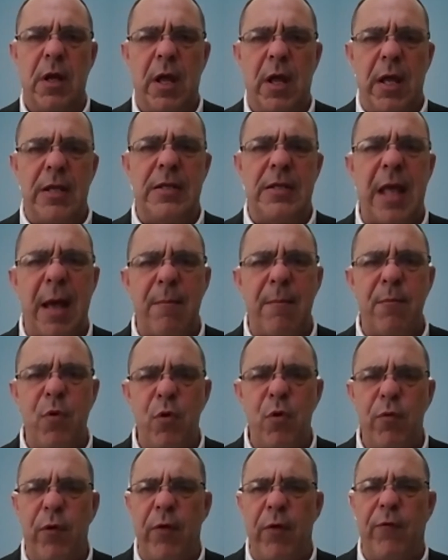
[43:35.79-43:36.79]
Is that
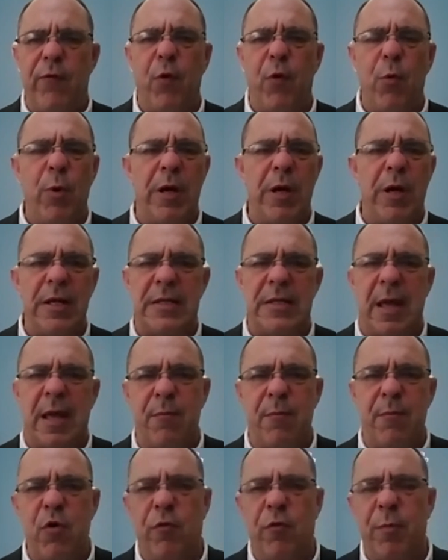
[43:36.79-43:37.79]
moving forward? Is there
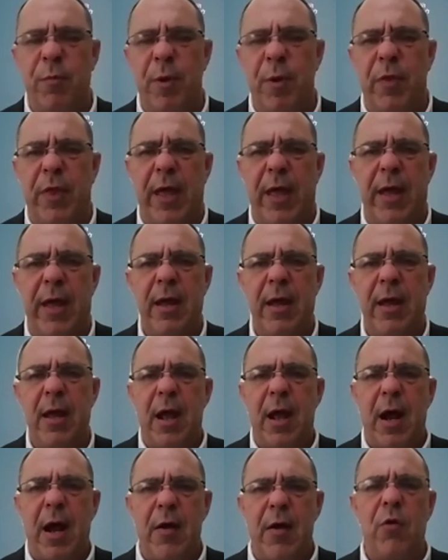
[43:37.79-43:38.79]
movement there?
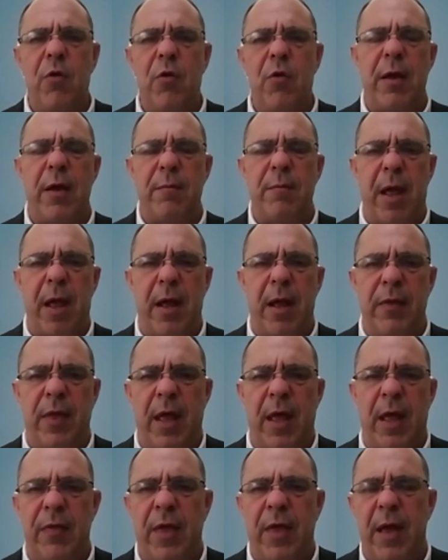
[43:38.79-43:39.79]
I know
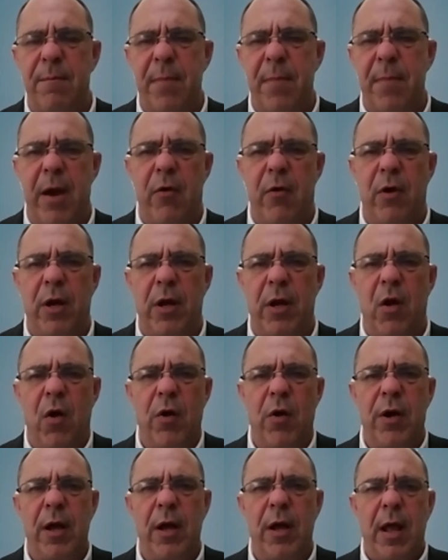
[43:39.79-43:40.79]
that Mayor
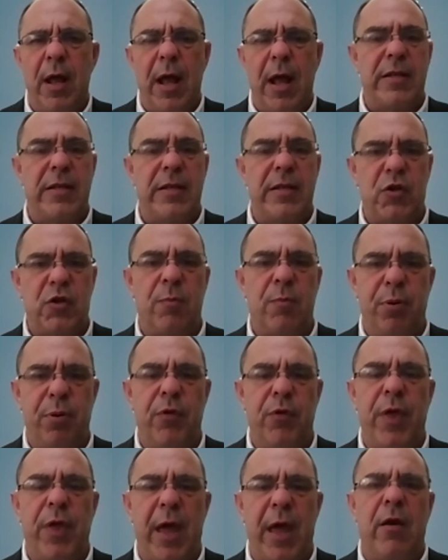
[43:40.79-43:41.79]
Leon has actually
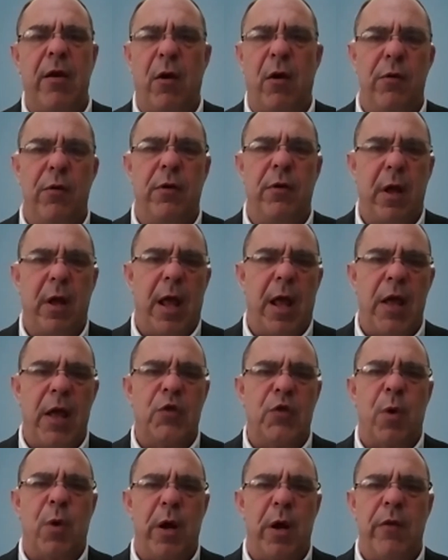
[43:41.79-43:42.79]
put that on as
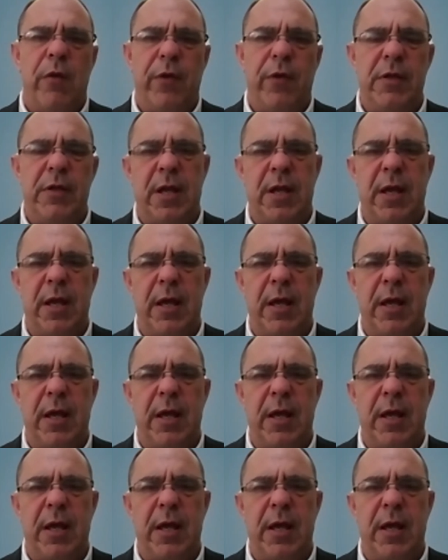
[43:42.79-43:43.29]
one of his